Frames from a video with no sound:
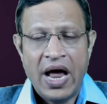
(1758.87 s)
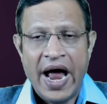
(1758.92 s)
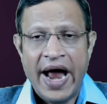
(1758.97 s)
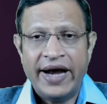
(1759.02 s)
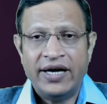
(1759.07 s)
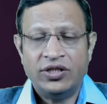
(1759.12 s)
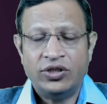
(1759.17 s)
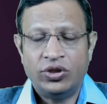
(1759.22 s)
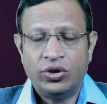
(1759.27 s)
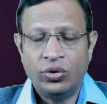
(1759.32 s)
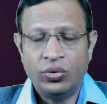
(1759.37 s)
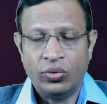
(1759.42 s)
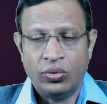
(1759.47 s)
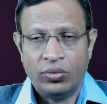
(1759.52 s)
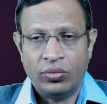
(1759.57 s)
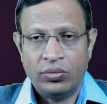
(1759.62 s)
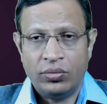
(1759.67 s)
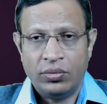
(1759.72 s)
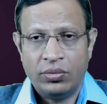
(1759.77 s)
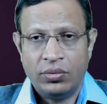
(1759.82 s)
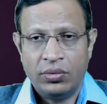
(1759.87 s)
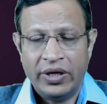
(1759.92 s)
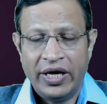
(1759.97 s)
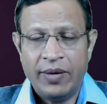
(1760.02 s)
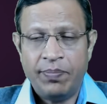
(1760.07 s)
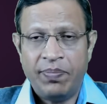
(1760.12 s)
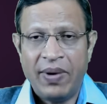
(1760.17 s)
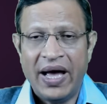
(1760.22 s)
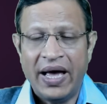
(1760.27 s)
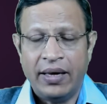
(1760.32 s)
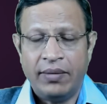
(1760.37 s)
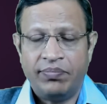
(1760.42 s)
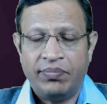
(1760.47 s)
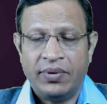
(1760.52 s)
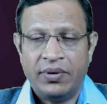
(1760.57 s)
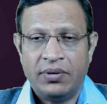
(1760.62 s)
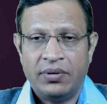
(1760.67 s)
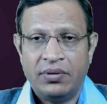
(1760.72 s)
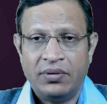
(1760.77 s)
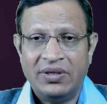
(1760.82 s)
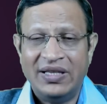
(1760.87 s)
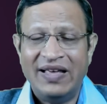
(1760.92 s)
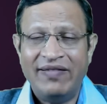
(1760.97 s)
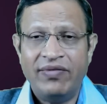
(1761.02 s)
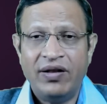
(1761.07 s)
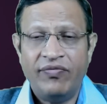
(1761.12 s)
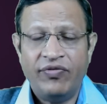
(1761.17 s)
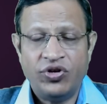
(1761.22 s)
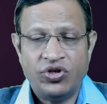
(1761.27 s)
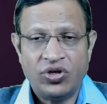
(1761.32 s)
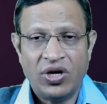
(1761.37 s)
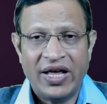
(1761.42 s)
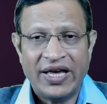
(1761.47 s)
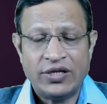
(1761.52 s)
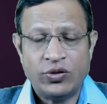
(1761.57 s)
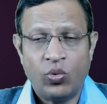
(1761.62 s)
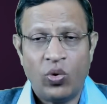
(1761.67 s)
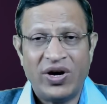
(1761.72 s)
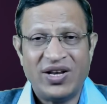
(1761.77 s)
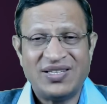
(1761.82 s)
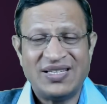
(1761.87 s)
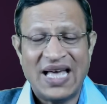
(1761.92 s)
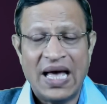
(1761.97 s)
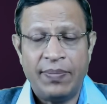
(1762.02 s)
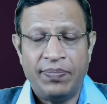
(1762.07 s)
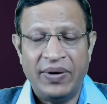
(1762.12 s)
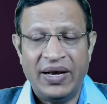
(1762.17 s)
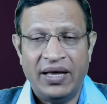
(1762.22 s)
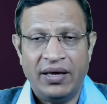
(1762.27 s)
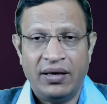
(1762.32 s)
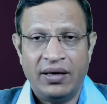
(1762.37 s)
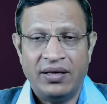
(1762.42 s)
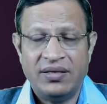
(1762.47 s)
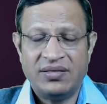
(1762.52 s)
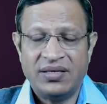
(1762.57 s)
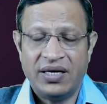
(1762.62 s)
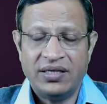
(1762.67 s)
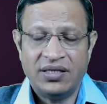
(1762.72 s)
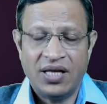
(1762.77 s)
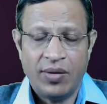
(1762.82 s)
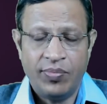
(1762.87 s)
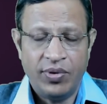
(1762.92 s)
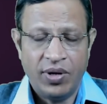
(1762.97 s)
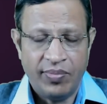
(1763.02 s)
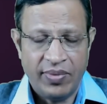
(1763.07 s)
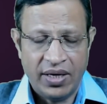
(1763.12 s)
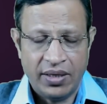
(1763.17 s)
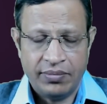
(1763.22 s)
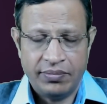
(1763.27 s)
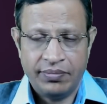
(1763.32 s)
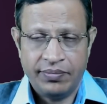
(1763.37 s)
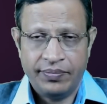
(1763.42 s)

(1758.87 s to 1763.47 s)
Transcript: and through a pipe, they will visualize what is happening inside the abdomen.